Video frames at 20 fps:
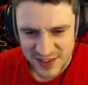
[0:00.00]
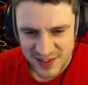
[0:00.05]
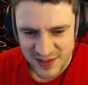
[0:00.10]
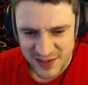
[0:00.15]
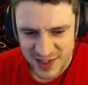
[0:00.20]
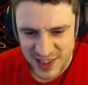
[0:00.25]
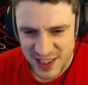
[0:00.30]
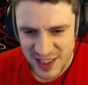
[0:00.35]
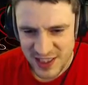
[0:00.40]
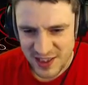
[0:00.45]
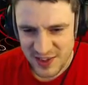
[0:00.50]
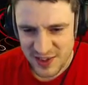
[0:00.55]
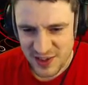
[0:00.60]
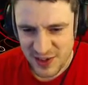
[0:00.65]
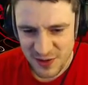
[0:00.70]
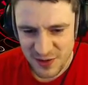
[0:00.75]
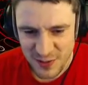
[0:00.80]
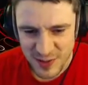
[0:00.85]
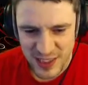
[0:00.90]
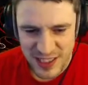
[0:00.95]
Taken
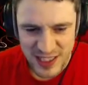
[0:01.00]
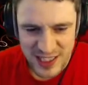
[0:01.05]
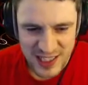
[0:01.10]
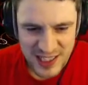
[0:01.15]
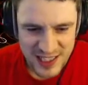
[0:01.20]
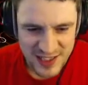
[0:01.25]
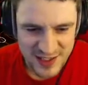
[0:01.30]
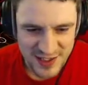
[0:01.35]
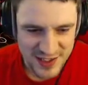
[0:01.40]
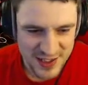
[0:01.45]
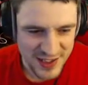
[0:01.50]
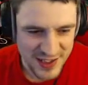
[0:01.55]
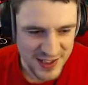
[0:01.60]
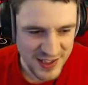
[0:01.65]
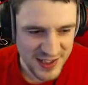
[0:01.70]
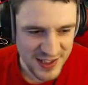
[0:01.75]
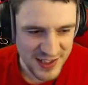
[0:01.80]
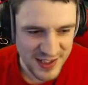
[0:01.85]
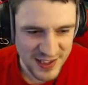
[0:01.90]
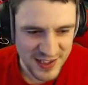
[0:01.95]
too many
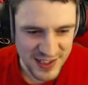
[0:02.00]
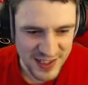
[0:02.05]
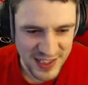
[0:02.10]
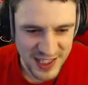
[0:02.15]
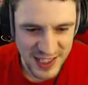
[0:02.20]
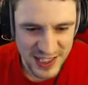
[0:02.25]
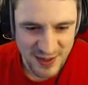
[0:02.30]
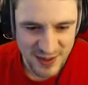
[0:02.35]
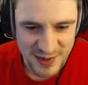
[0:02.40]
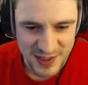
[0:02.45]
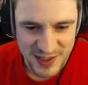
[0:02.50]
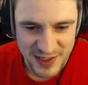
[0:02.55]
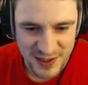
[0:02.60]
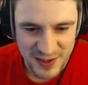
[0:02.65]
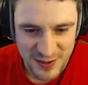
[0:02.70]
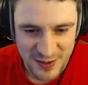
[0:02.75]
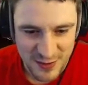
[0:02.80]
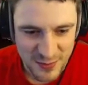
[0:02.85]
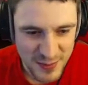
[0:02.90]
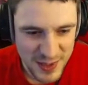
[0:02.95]
hits. There we
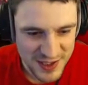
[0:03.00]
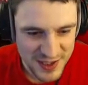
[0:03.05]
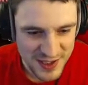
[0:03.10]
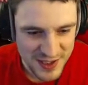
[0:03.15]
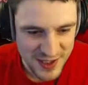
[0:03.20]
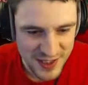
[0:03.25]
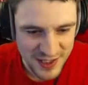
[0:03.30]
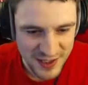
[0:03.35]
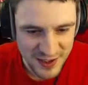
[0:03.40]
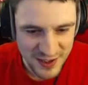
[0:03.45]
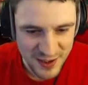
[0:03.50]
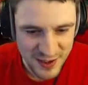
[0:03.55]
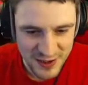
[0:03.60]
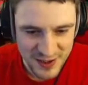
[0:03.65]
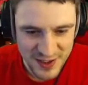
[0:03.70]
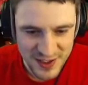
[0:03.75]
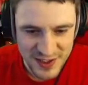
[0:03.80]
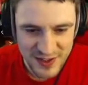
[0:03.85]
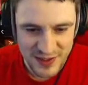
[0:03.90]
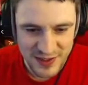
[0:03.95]
go. Master Anaconda
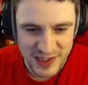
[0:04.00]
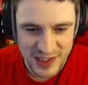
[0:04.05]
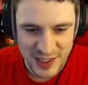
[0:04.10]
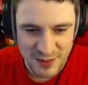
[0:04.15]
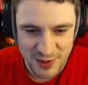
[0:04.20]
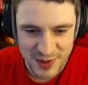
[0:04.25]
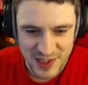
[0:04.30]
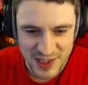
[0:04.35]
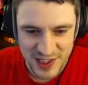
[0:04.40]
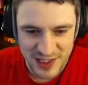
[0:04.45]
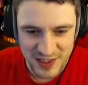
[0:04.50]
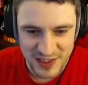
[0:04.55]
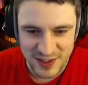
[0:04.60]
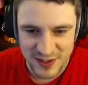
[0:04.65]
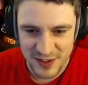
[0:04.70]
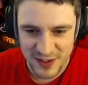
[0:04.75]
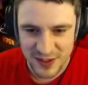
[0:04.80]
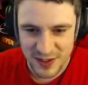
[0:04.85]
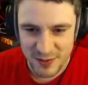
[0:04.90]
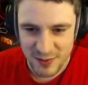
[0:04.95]
78%.
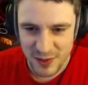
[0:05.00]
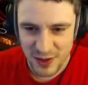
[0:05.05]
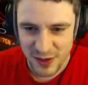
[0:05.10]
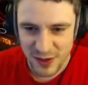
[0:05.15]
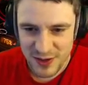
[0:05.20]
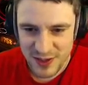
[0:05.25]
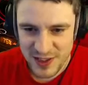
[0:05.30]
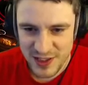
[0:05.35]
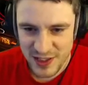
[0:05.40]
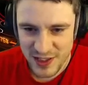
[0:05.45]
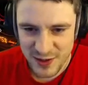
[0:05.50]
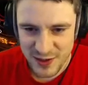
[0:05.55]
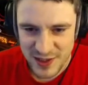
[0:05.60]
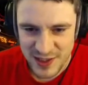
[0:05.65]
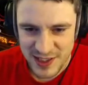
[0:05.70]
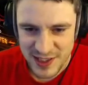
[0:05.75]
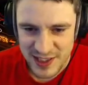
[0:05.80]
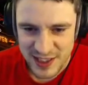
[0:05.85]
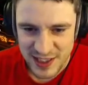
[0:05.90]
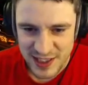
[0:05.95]
Got him locked and loaded.
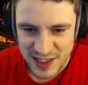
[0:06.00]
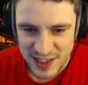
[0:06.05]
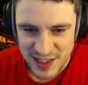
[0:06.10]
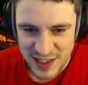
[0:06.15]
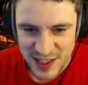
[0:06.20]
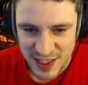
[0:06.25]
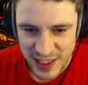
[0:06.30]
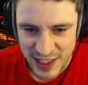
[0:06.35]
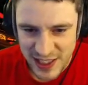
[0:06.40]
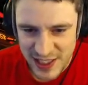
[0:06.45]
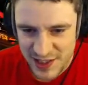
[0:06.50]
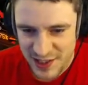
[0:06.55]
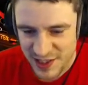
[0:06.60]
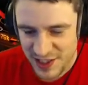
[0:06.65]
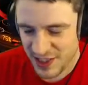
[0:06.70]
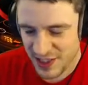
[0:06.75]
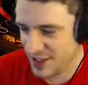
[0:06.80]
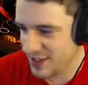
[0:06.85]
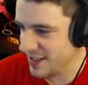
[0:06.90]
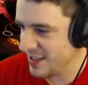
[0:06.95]

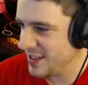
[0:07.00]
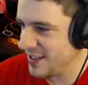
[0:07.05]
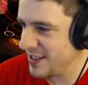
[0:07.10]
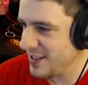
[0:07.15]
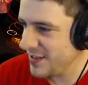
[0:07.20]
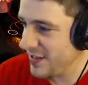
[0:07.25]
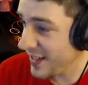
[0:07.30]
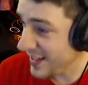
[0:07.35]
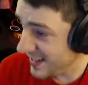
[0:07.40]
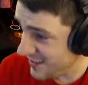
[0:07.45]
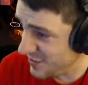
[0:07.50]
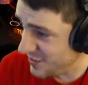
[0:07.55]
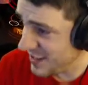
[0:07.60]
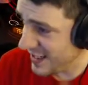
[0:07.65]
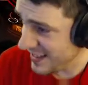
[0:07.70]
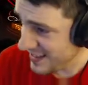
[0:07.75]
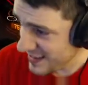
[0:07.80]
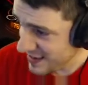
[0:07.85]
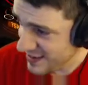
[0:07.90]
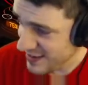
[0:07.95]
Clint. That is
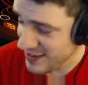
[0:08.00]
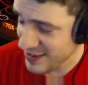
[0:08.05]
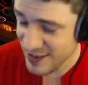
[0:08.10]
Clint.